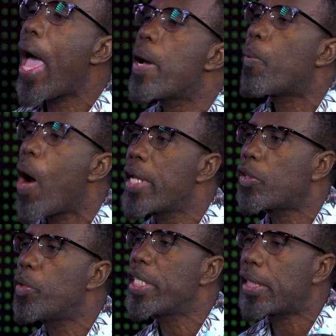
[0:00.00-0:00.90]
why
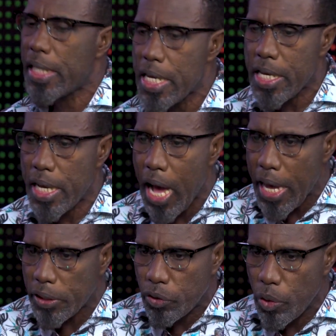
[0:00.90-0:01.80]
aren't we seeing
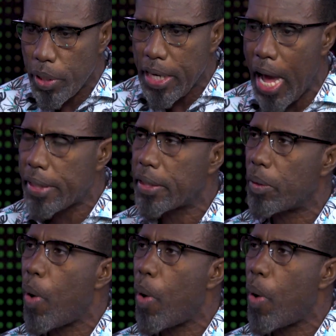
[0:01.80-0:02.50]
guys doing that?